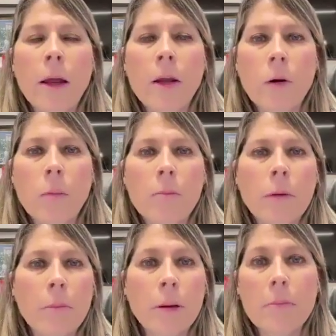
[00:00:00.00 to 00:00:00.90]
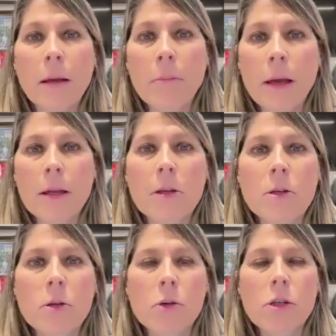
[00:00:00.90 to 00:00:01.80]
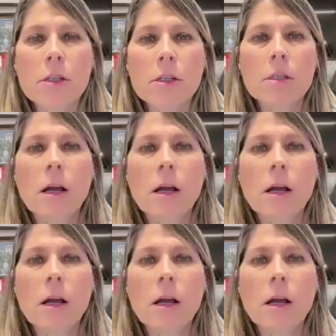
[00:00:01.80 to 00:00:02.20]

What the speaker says: bit by bit to just,